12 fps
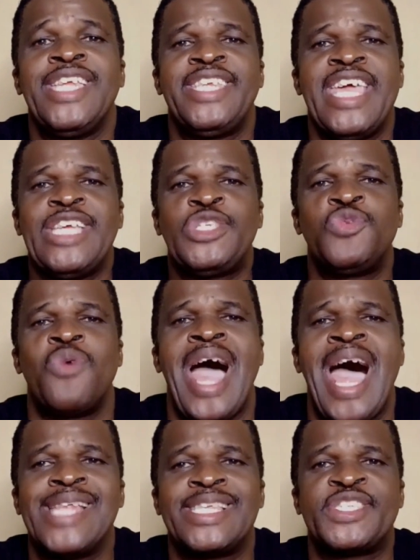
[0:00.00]
need to
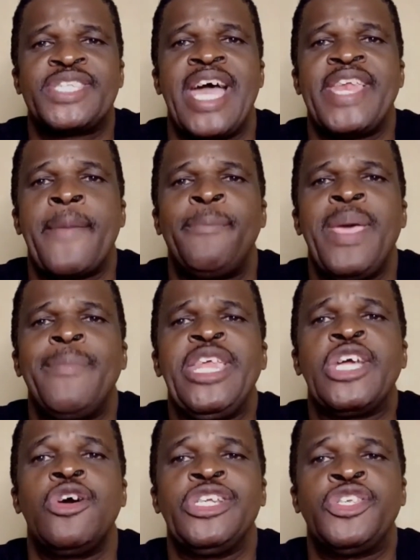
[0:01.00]
understand the
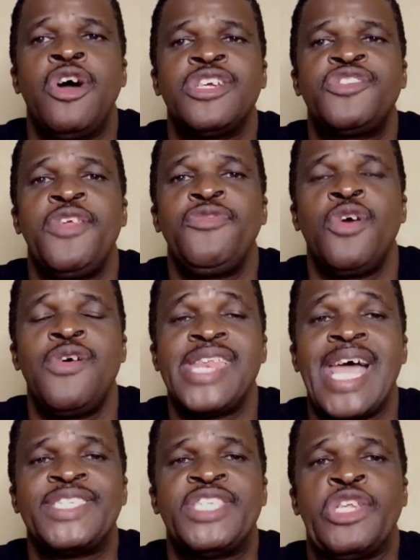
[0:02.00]
biblical doctrine
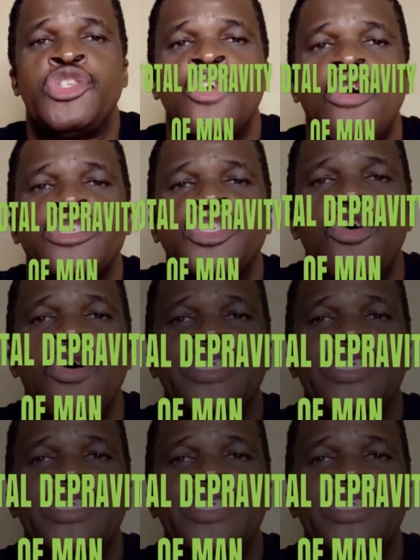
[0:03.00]
known as the total